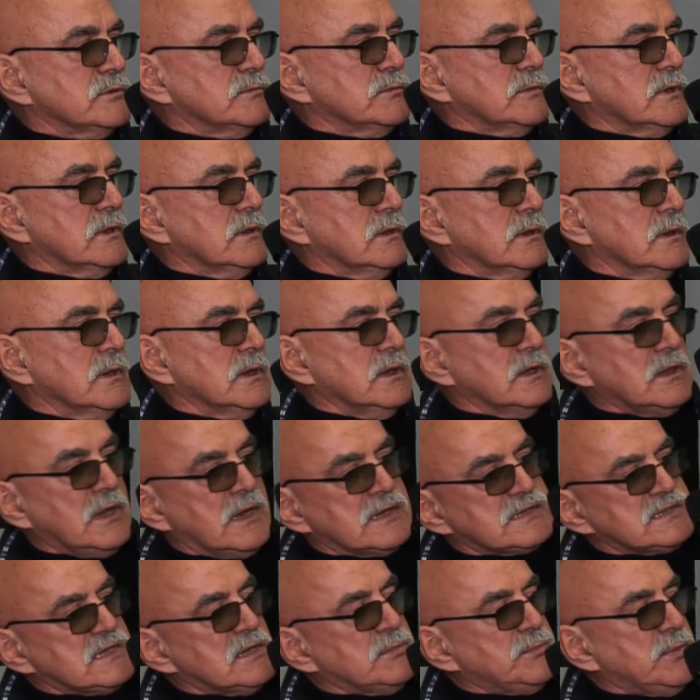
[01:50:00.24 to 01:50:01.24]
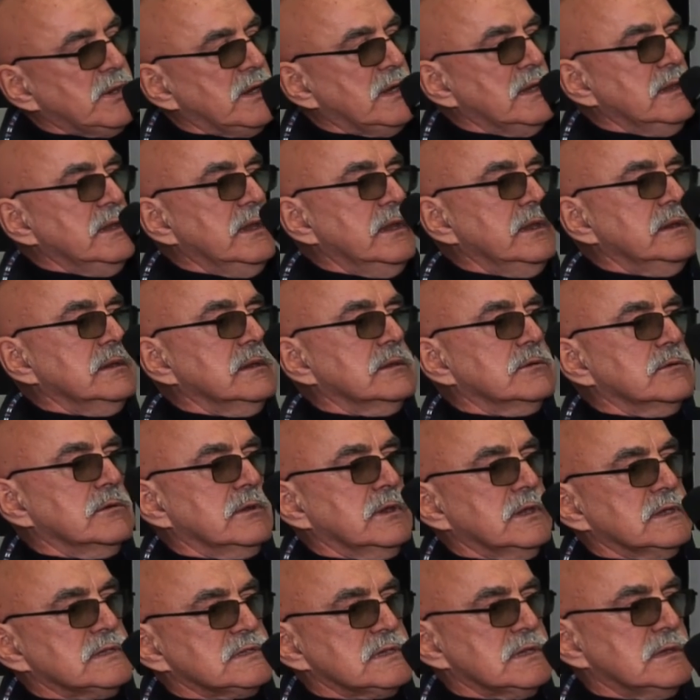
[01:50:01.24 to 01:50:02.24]
Corbusier and
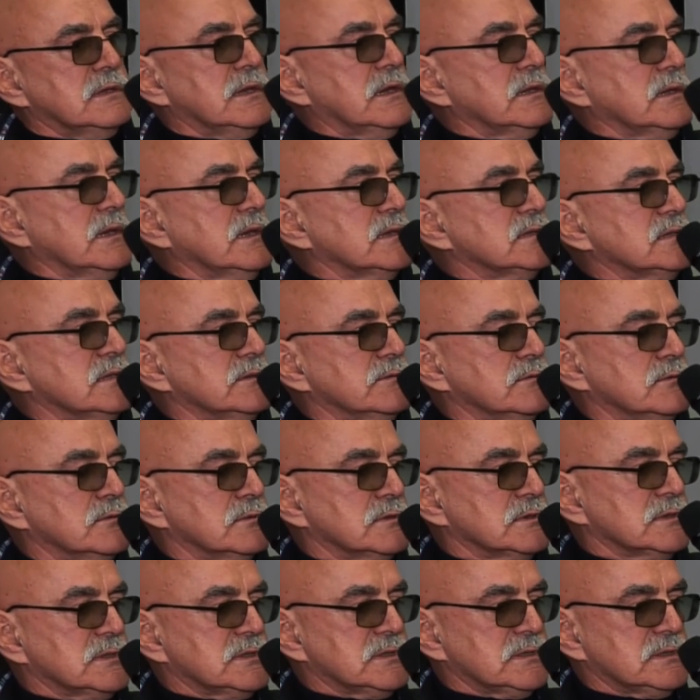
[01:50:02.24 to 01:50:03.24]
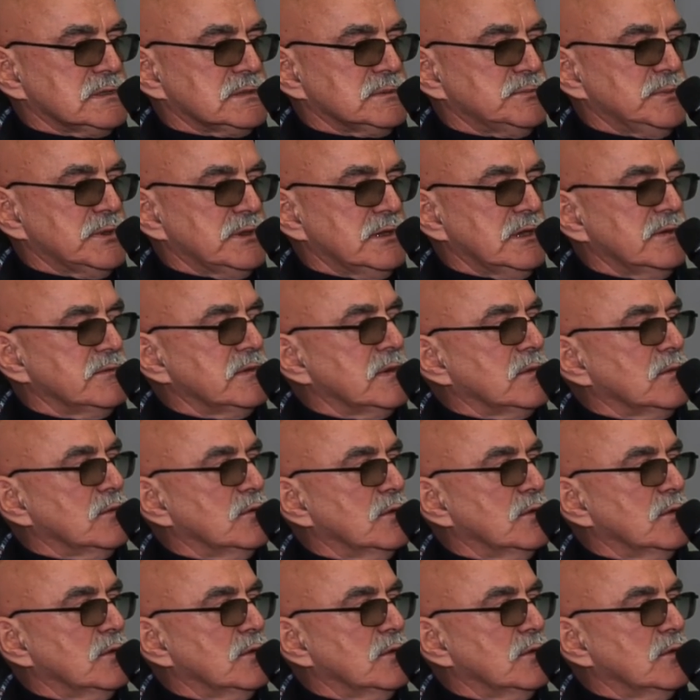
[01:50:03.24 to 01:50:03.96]
Kenzo Tange,